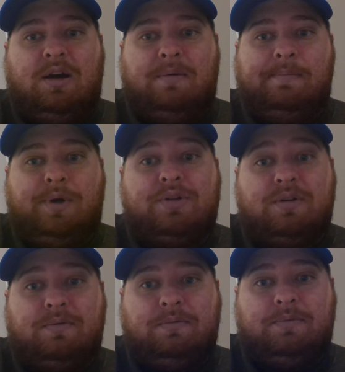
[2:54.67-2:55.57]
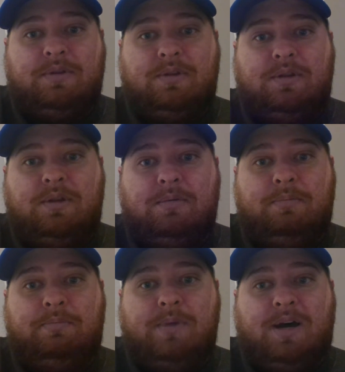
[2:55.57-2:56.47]
Most of the
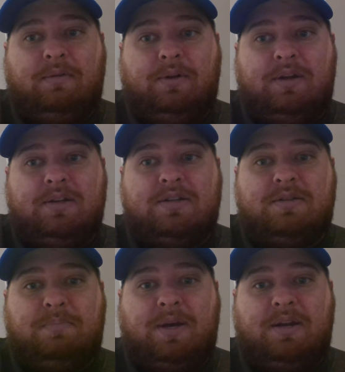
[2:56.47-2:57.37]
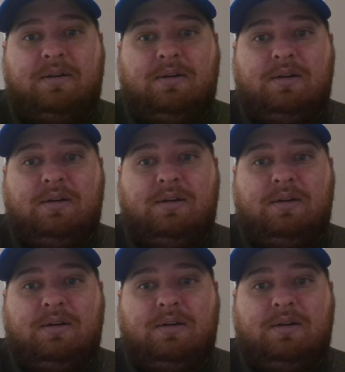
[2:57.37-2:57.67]
novel is spent